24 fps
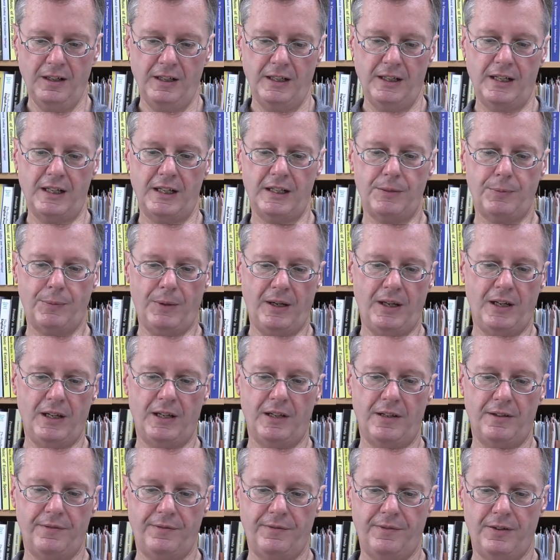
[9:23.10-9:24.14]
Next, we
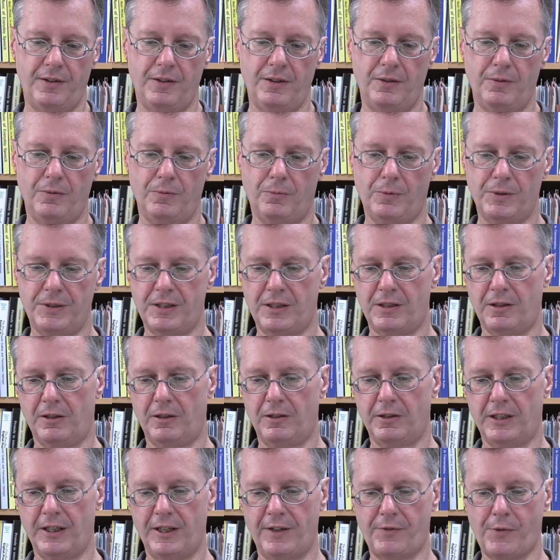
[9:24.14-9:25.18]
have what's
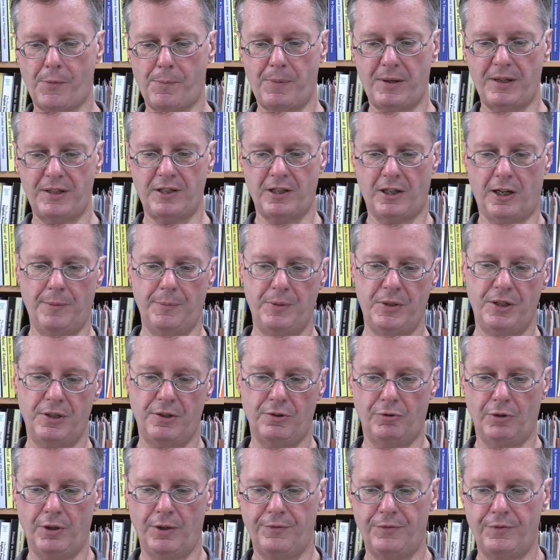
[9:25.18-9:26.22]
called kind of a best option
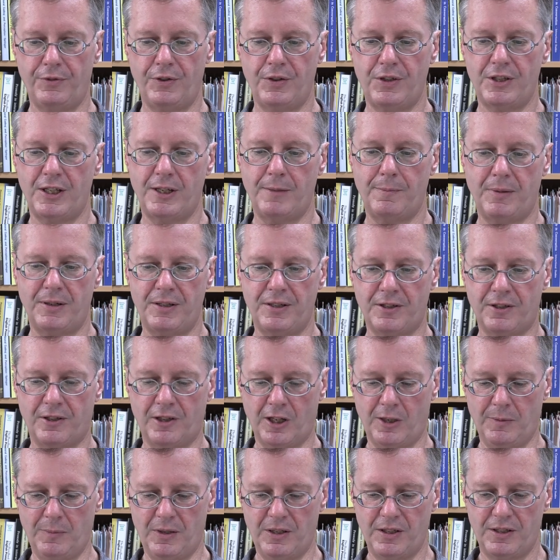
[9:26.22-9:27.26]
or inferencing based
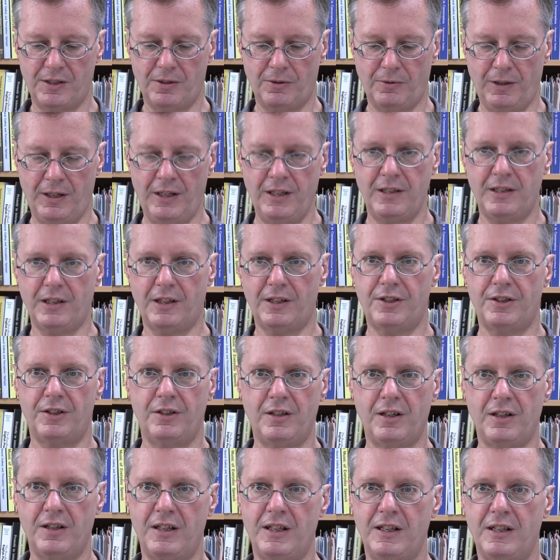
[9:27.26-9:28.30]
argument. So induction
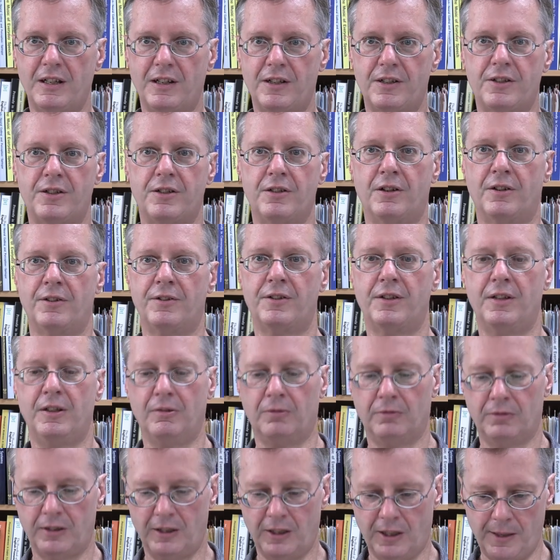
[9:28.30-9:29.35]
and deduction aren't the
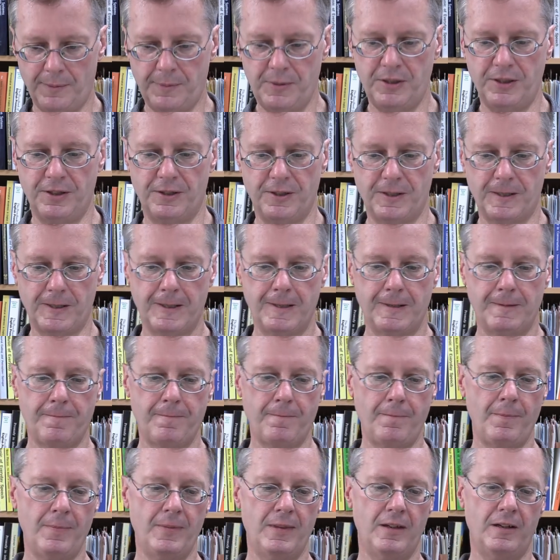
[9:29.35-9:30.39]
only options.
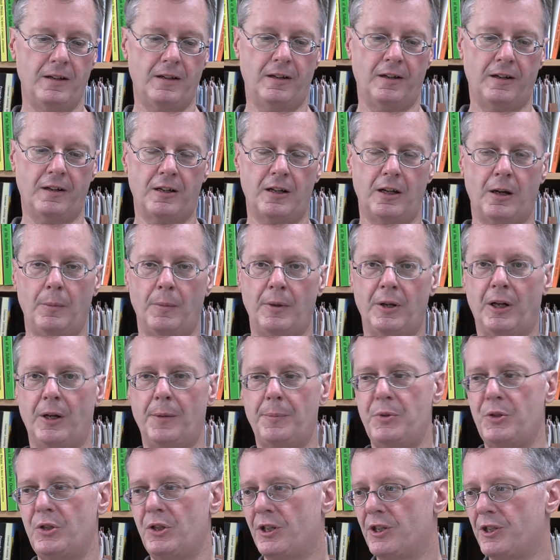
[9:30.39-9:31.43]
A common
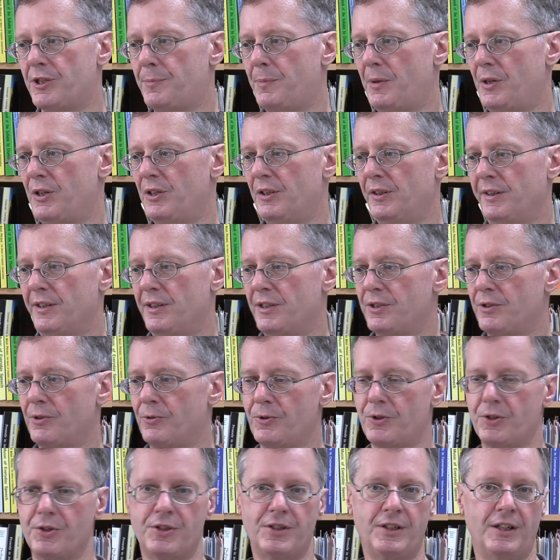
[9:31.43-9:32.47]
option, especially in
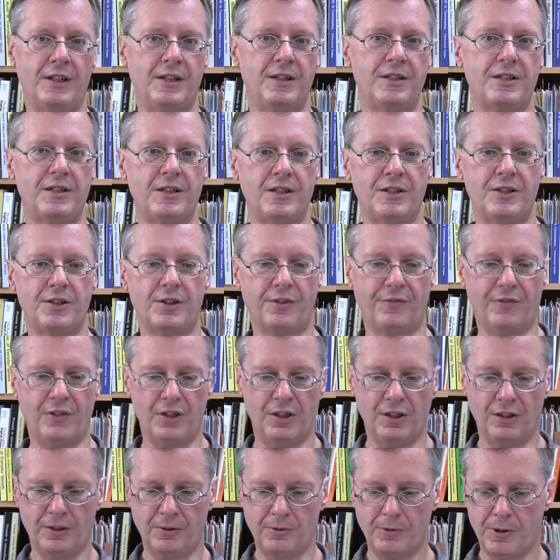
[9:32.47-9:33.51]
social sciences, or if you're
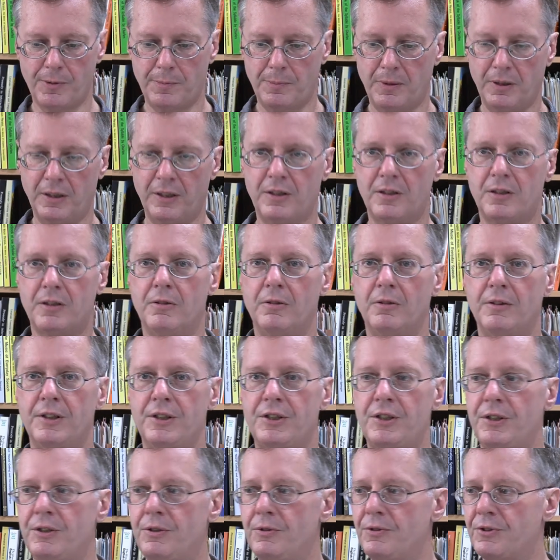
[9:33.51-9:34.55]
dealing with political
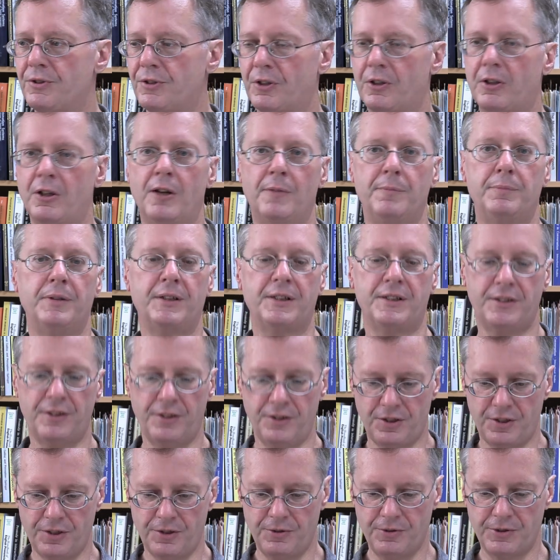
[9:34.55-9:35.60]
issues or complex
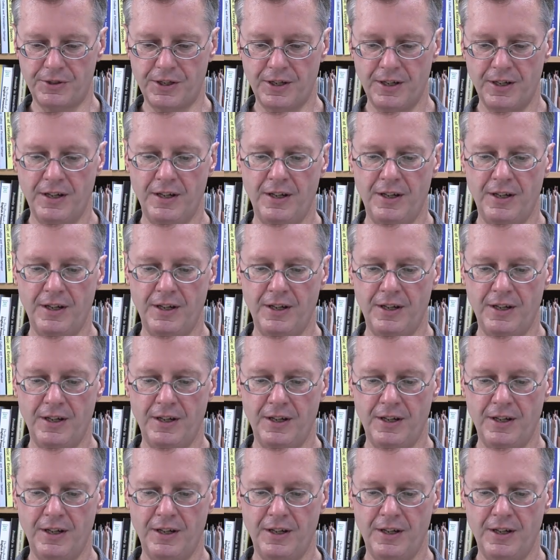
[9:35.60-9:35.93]
issues,